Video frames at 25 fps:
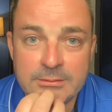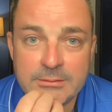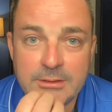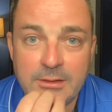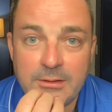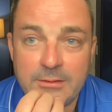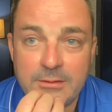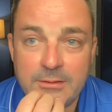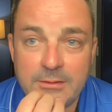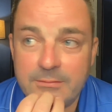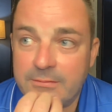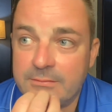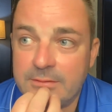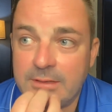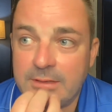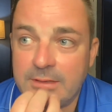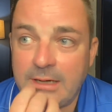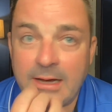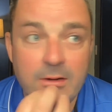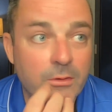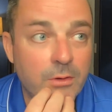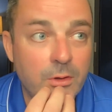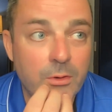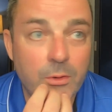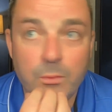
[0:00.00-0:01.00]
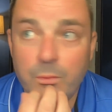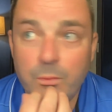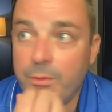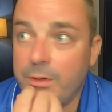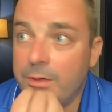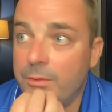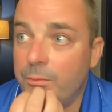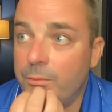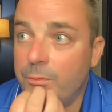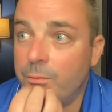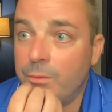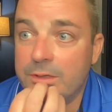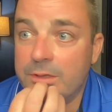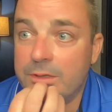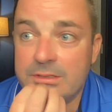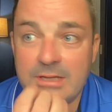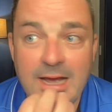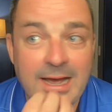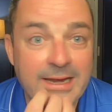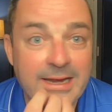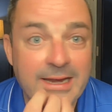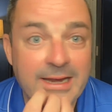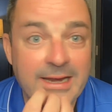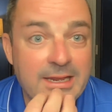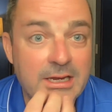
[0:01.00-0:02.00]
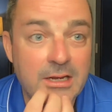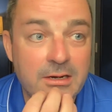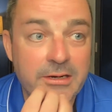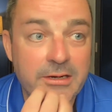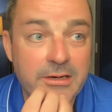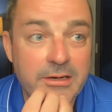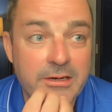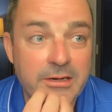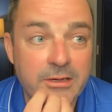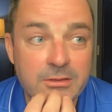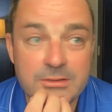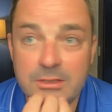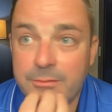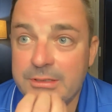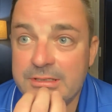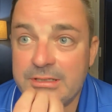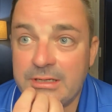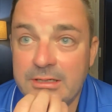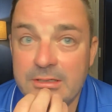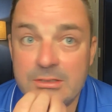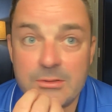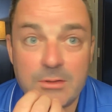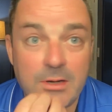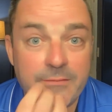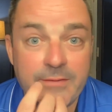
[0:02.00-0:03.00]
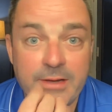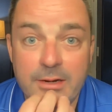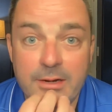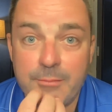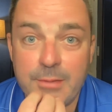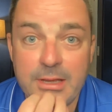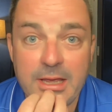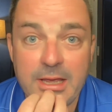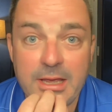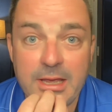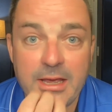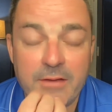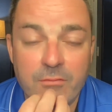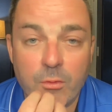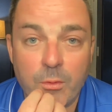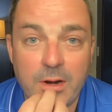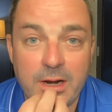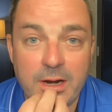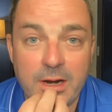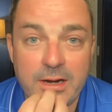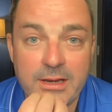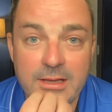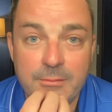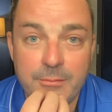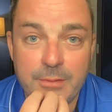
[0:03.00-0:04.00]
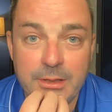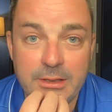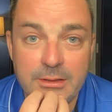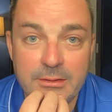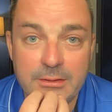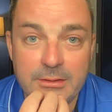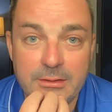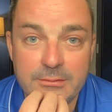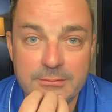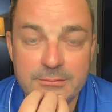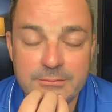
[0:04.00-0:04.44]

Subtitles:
of, I don't know when what's I need to hear is going to be said, so I've got to be everywhere I can be.